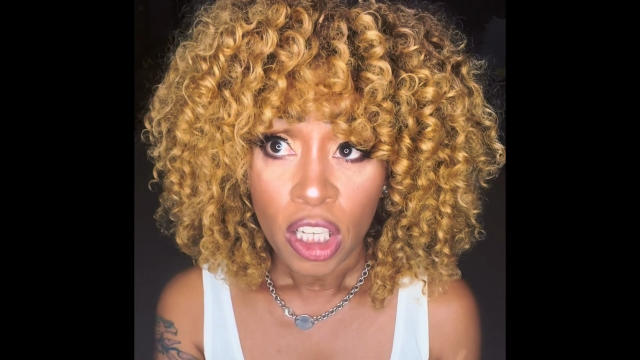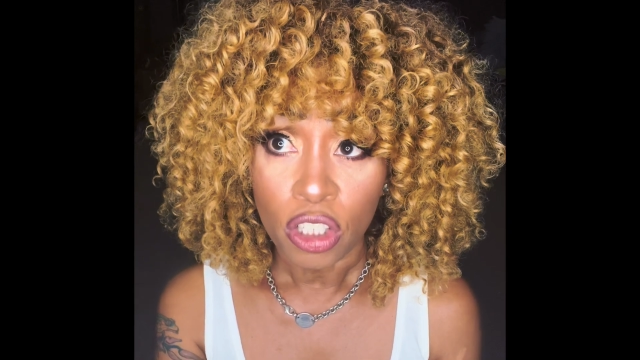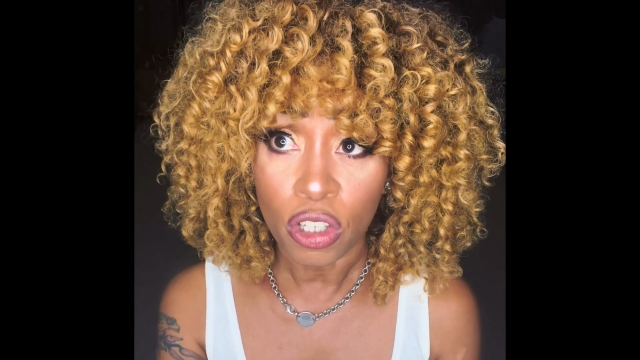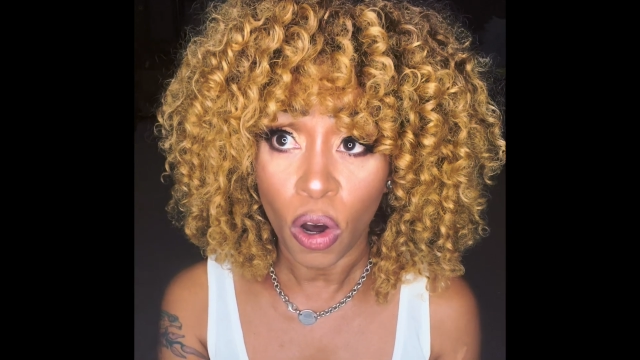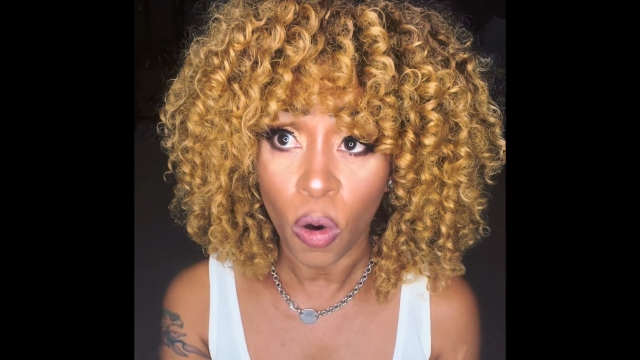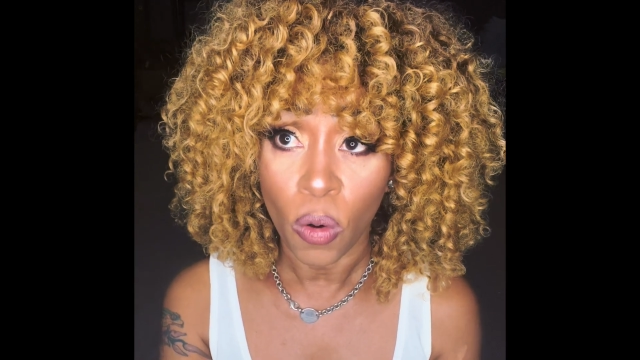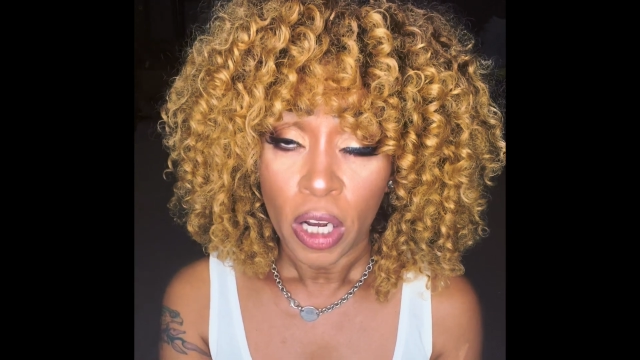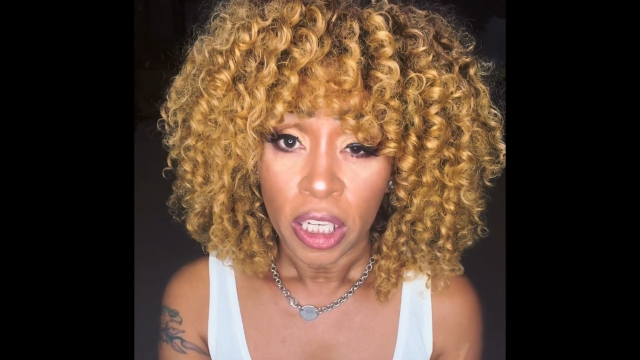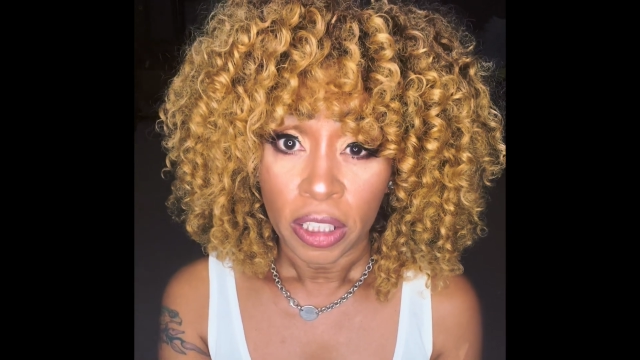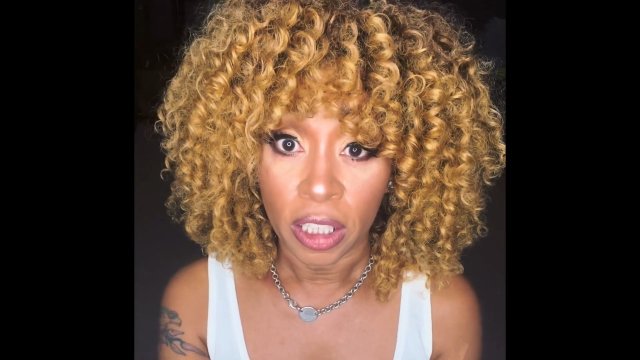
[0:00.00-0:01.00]
So
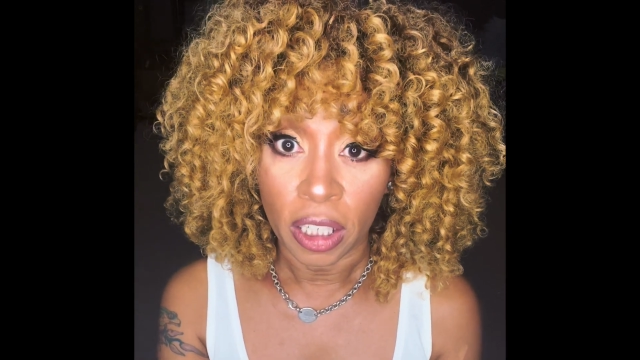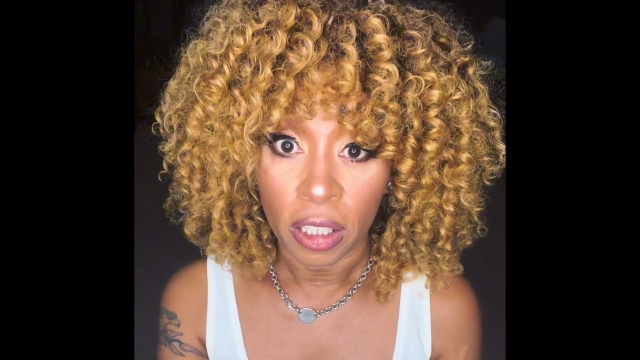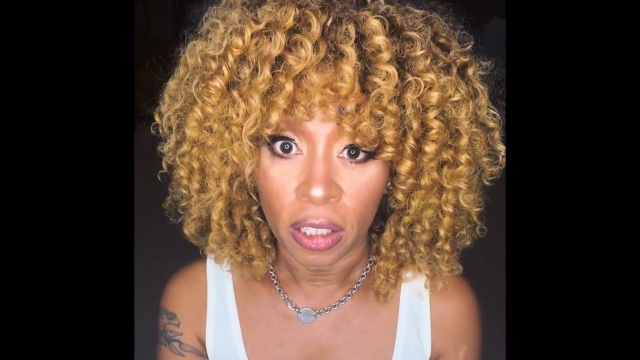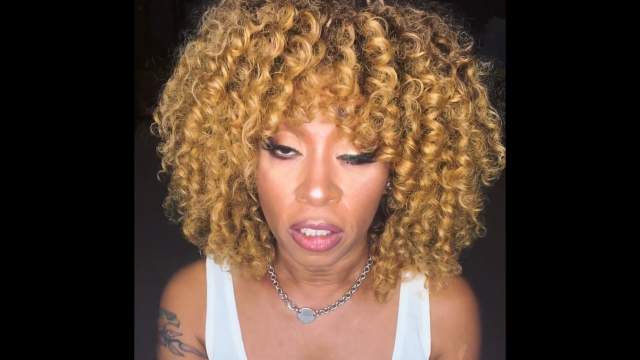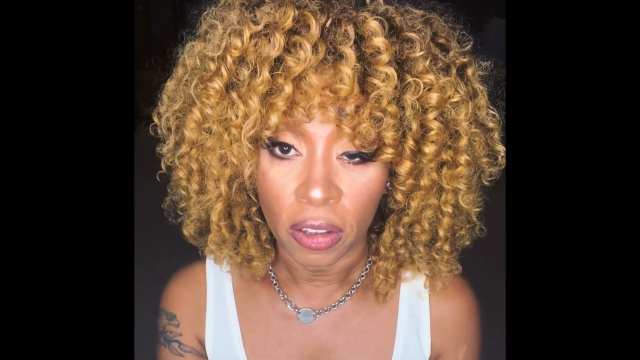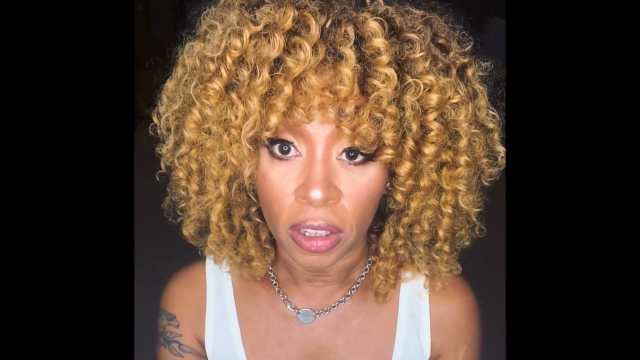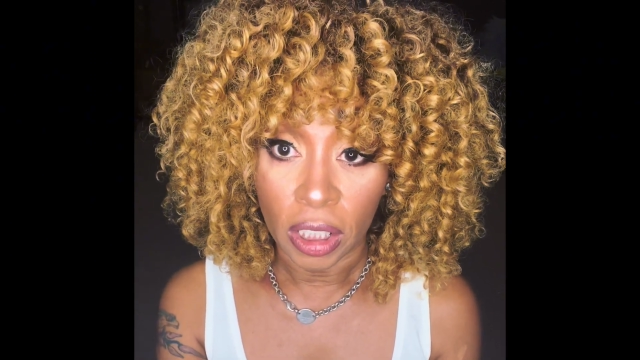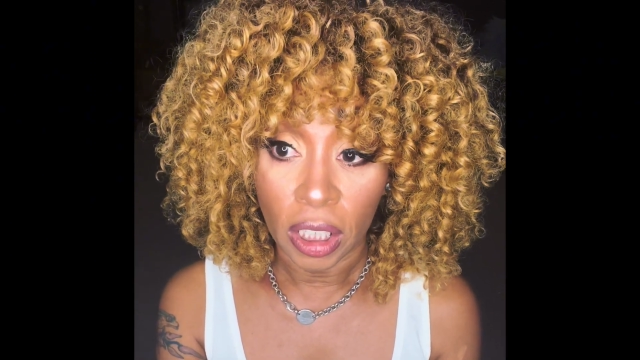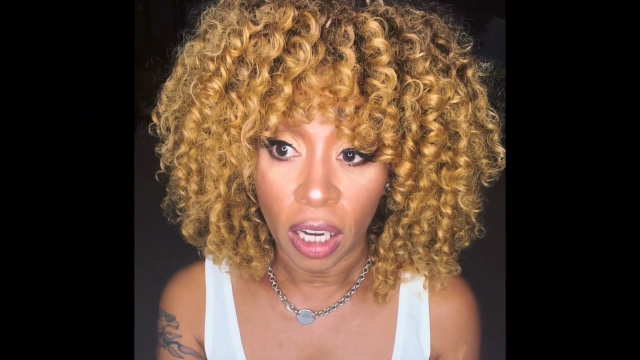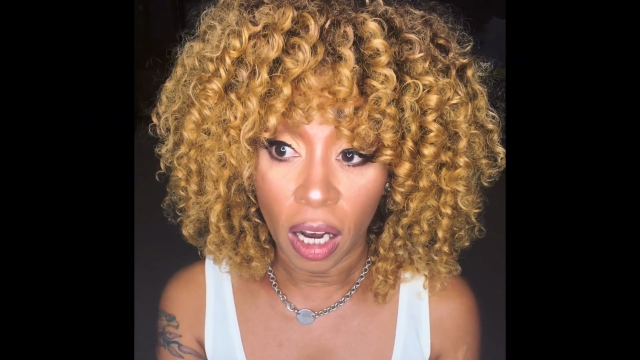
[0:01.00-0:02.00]
the
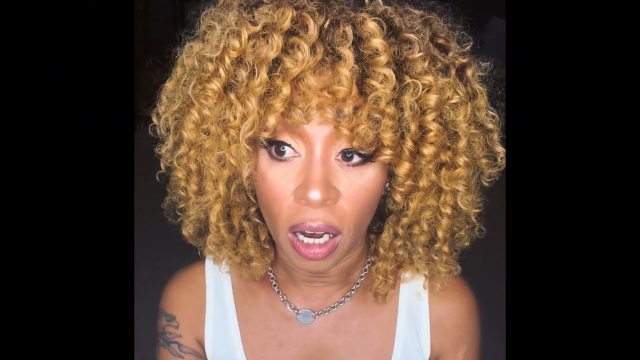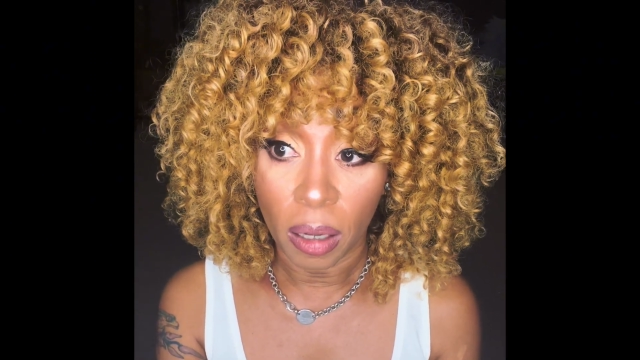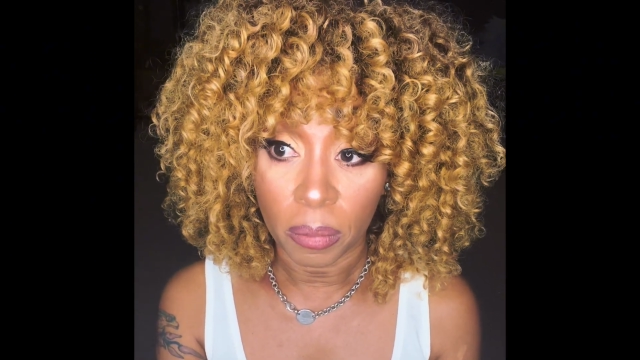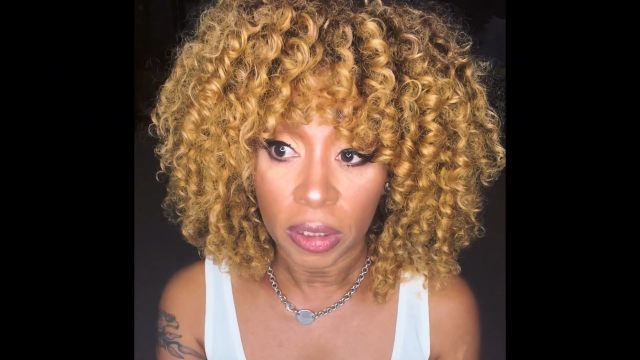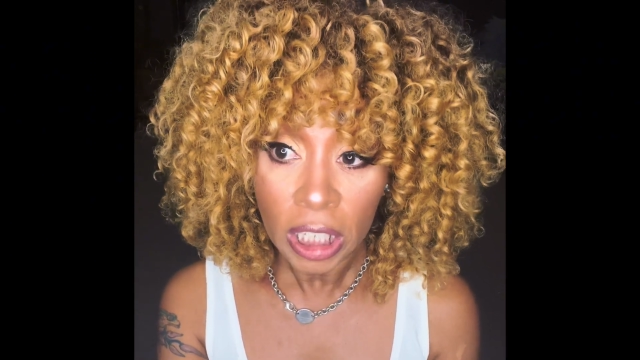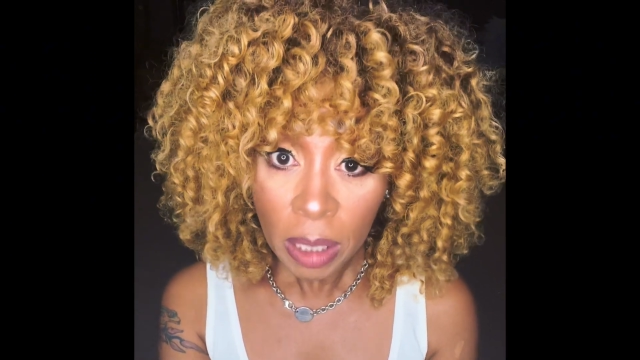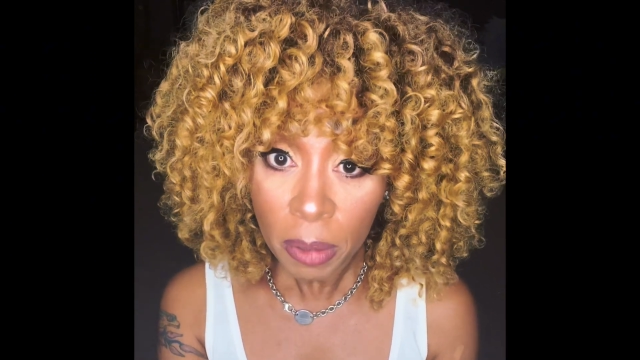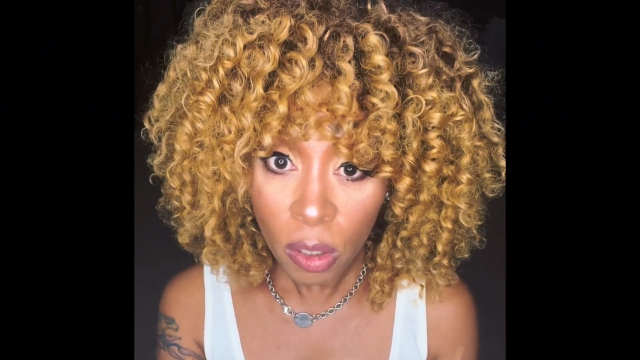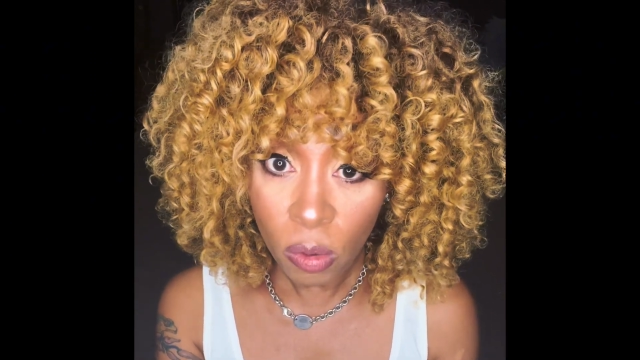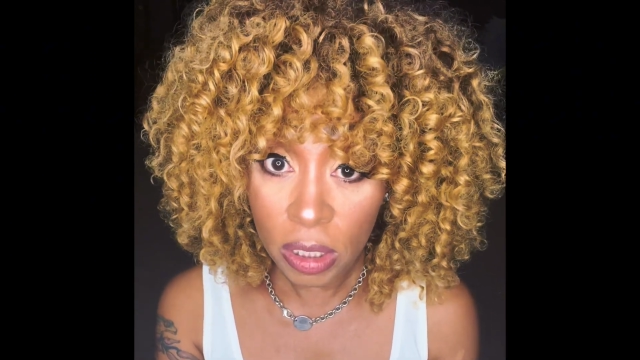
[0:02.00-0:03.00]
the um,
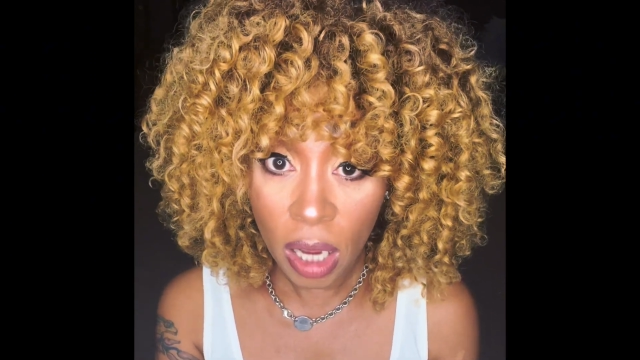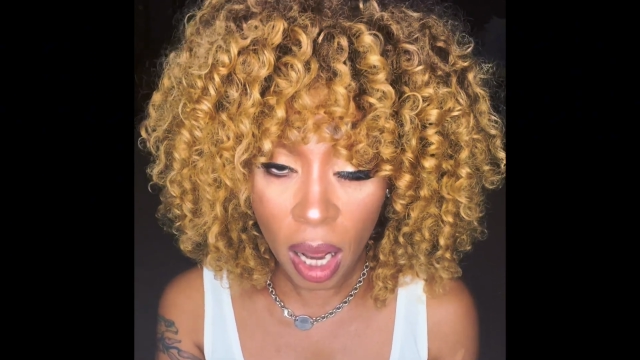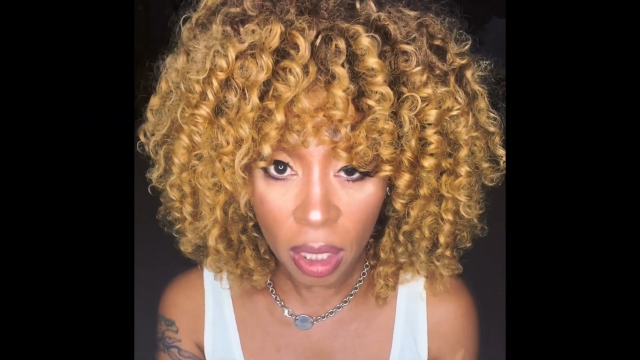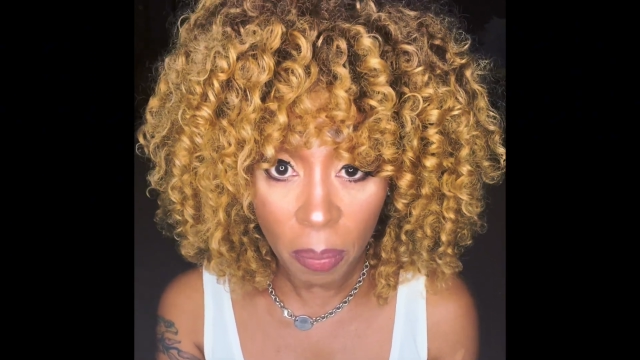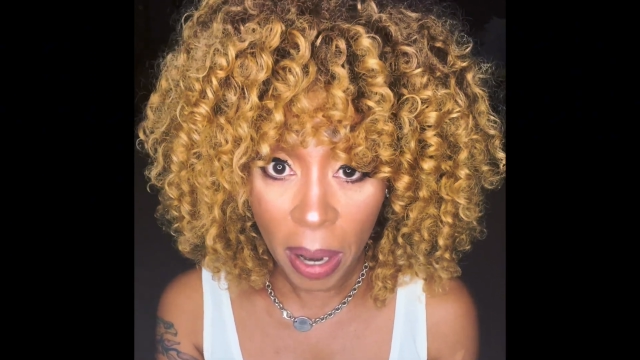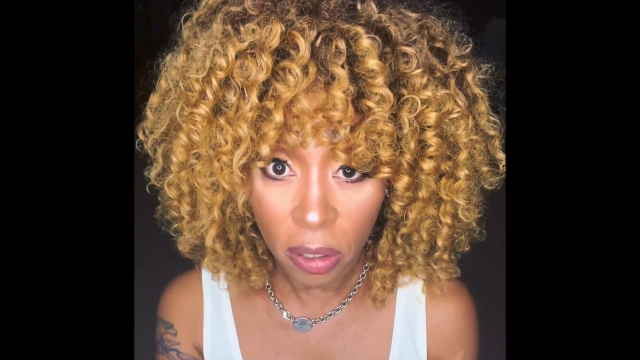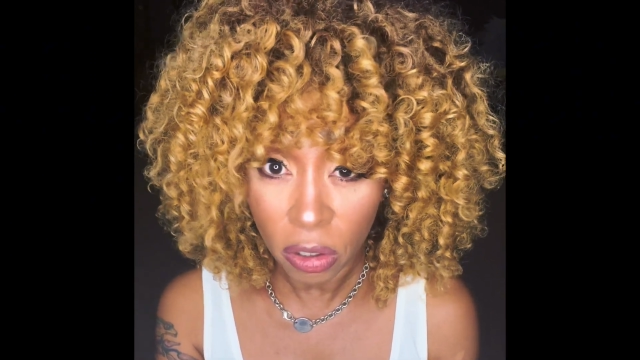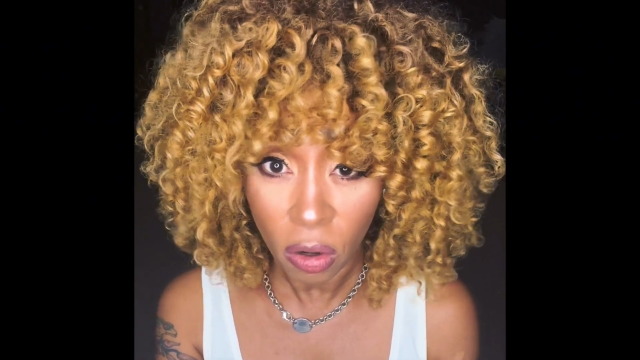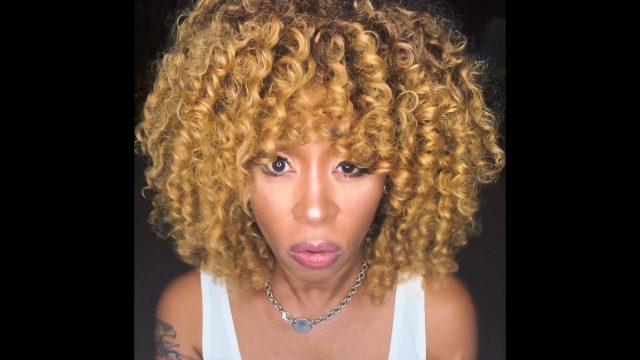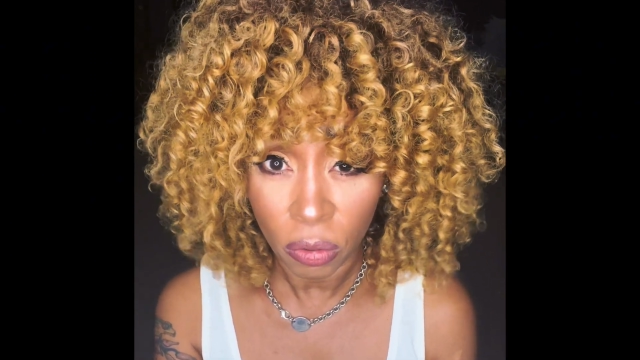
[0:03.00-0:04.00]
demon was talking about,
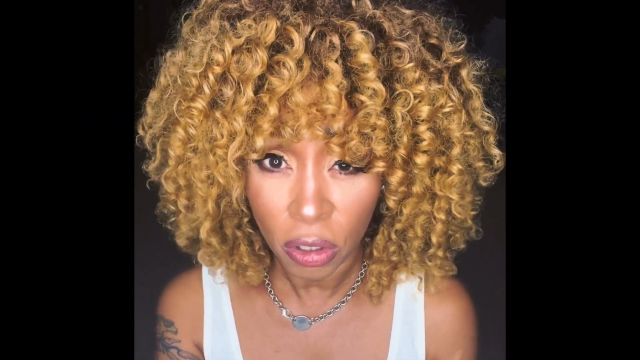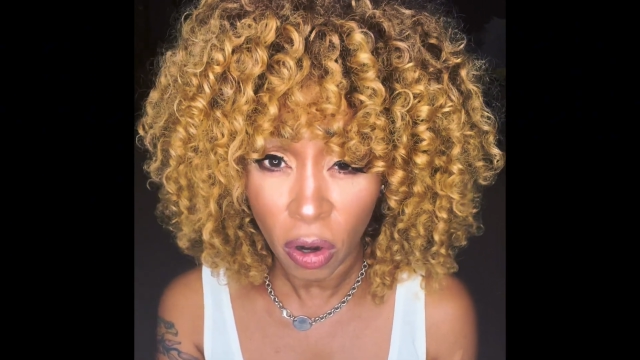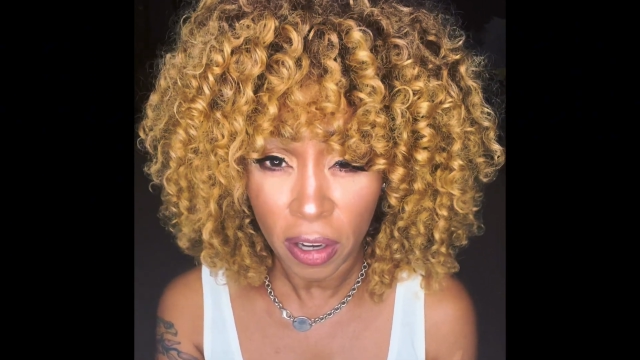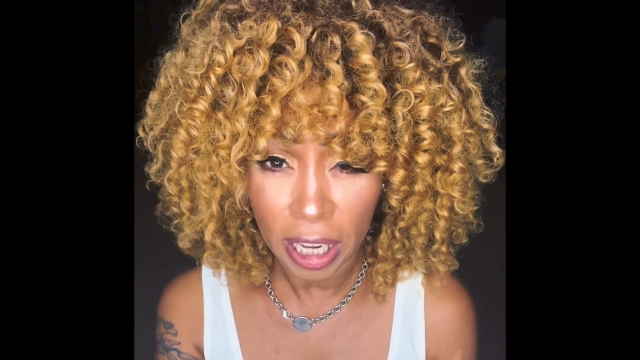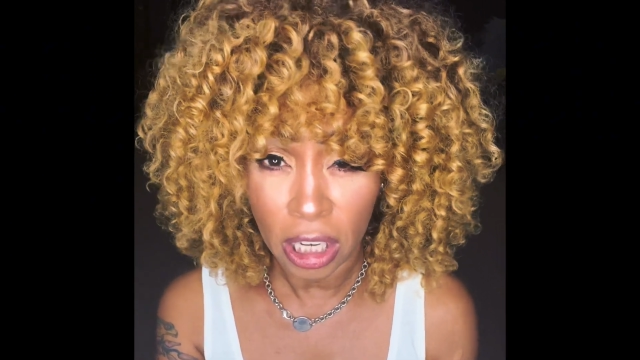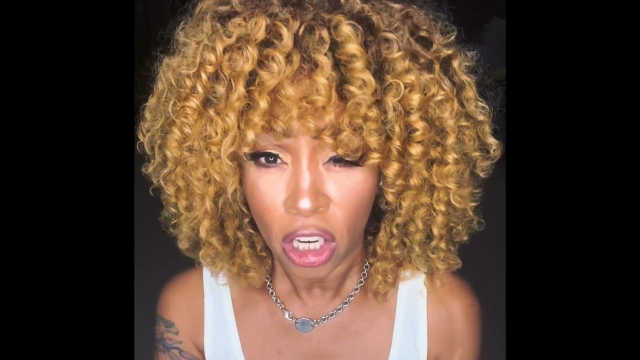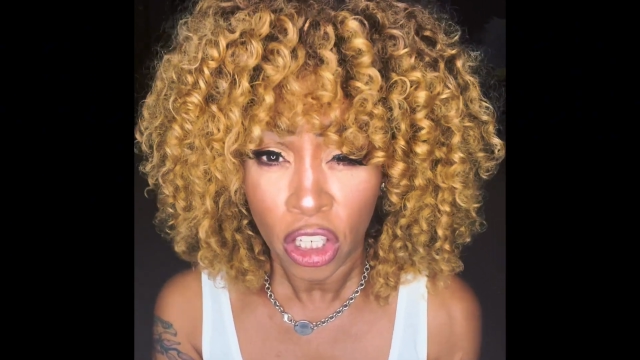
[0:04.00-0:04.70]
you know, you know how they,